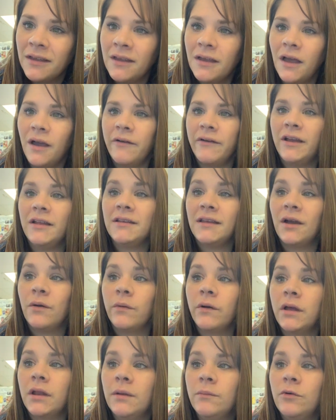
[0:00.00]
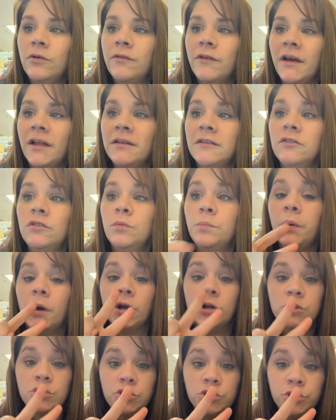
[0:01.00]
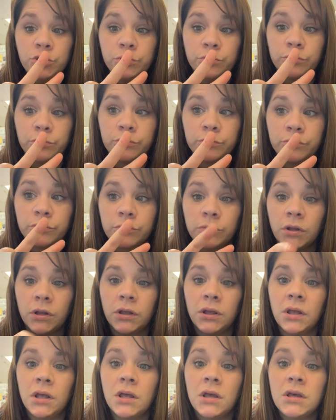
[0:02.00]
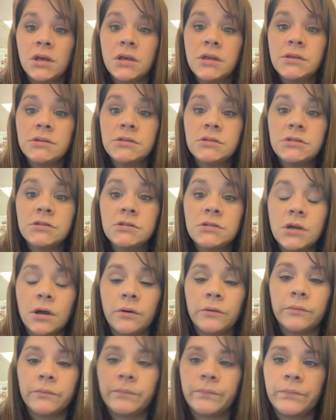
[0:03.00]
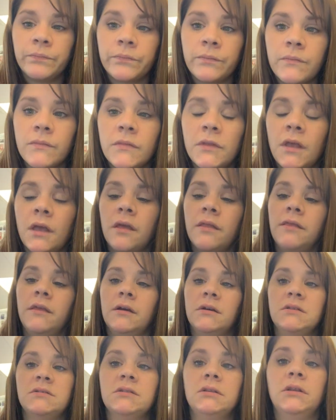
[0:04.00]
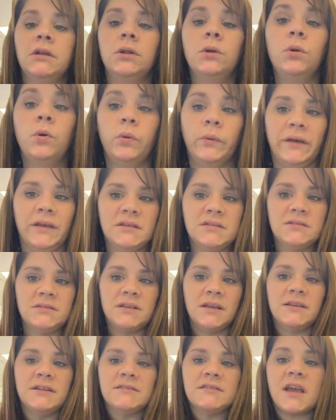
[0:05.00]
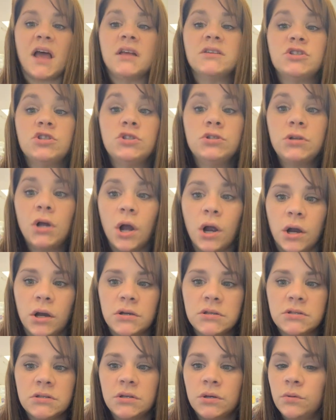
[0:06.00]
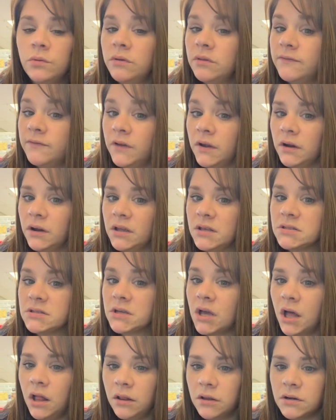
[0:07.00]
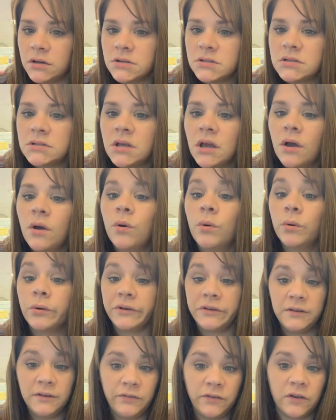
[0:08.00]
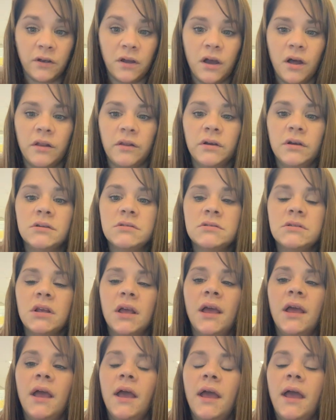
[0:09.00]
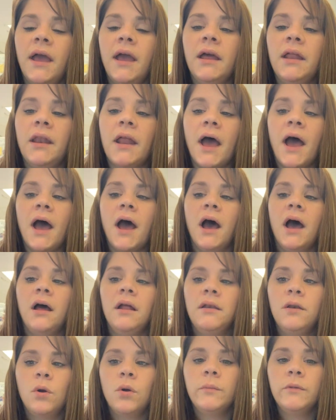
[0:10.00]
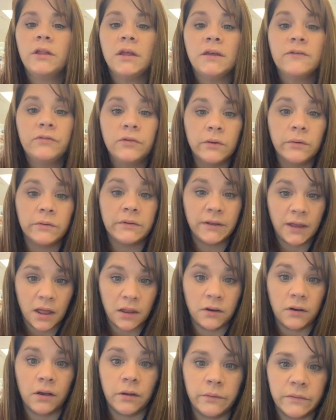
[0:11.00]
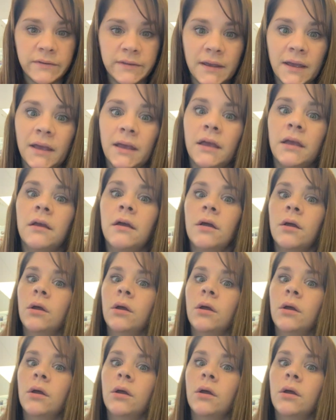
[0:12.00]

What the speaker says: All right, now we're gonna move on to part 2. So there's a little quiz, and it's got stars with various colors or different colors. And normally if we were together, I would say,